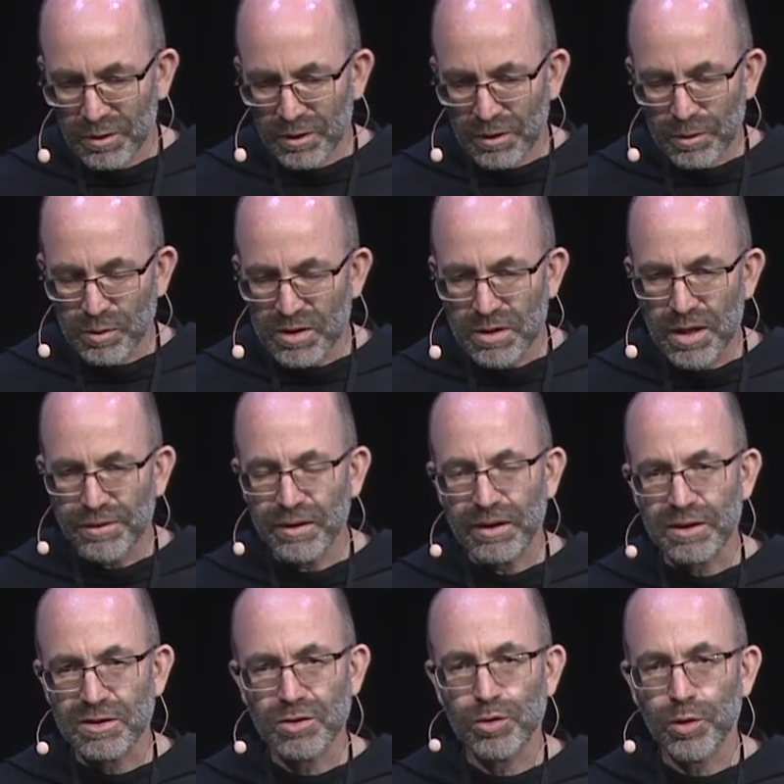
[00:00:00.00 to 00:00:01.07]
There was nothing
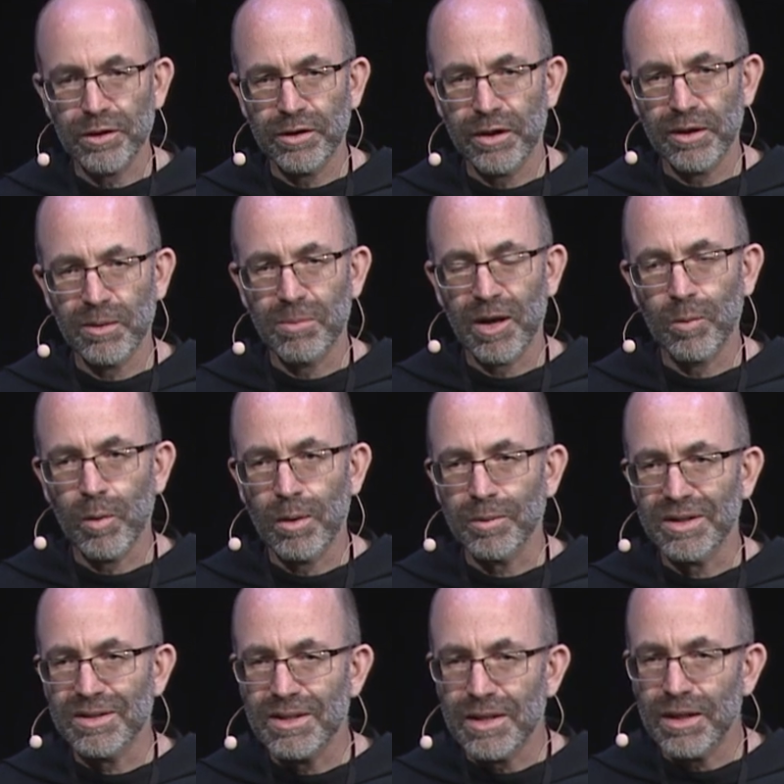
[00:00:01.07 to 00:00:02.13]
extraordinary about what we
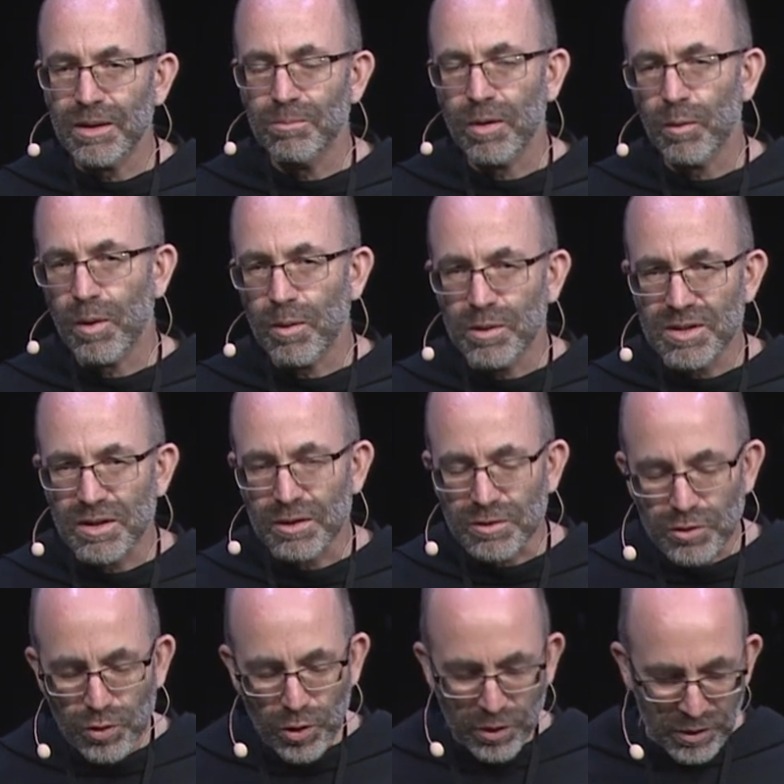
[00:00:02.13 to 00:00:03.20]
did, but what was
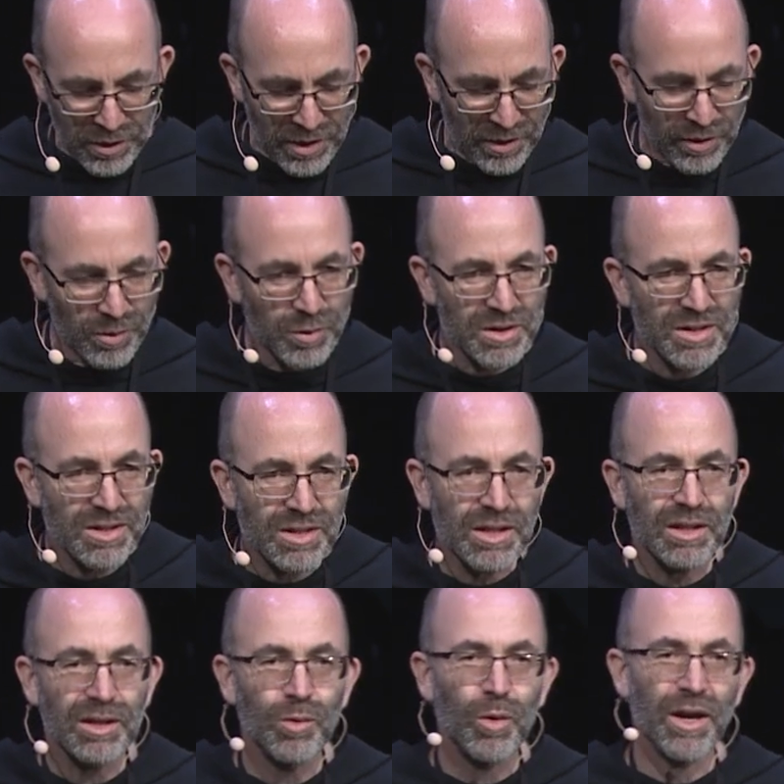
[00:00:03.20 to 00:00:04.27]
extraordinary was
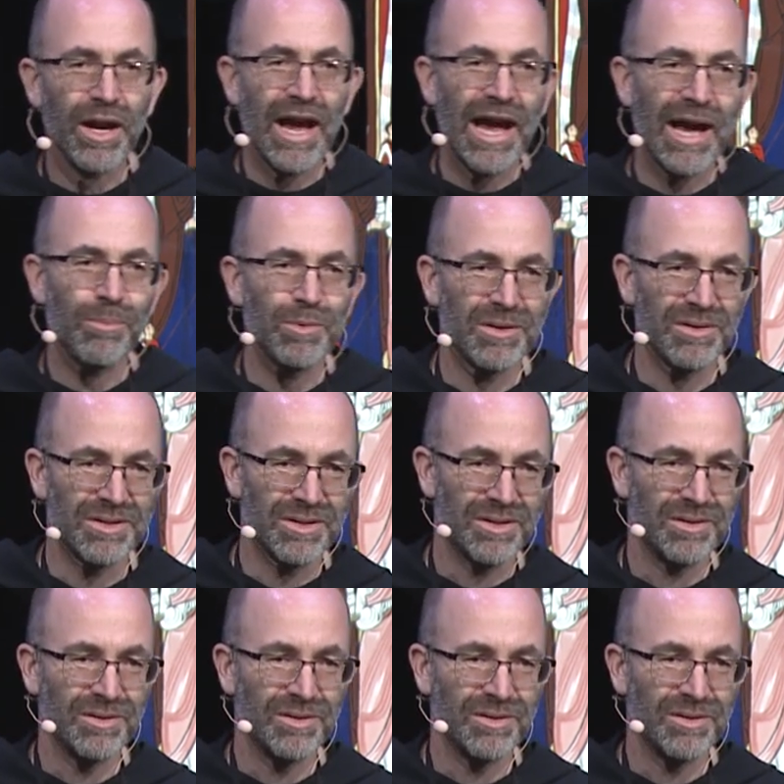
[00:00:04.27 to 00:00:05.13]
seeing what happened.